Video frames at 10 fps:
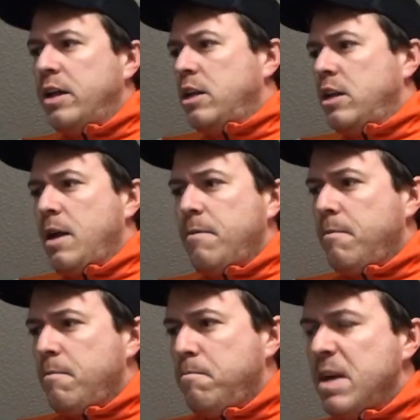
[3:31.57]

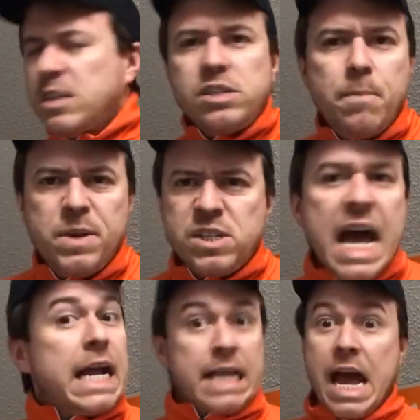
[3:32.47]
Mississippi State, they
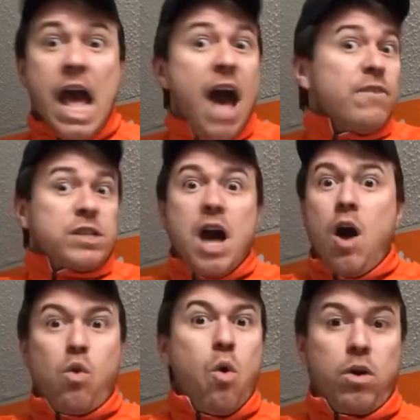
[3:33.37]
have a tall
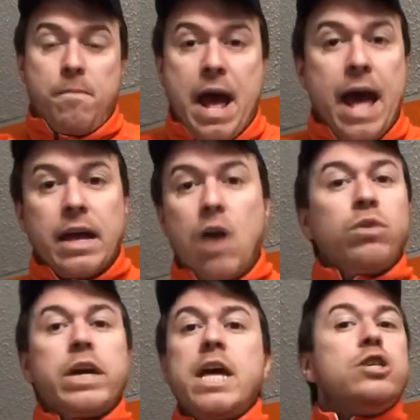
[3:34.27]
quarterback, only he's just
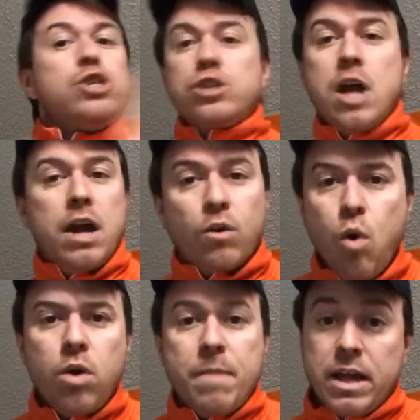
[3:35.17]
not a quarterback. He's a
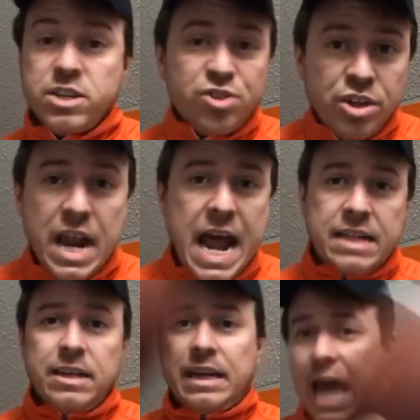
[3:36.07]
good athlete lined
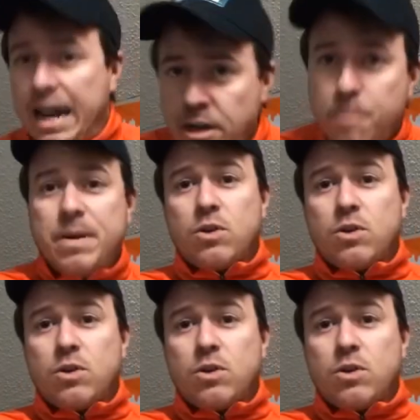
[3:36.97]
up at the quarterback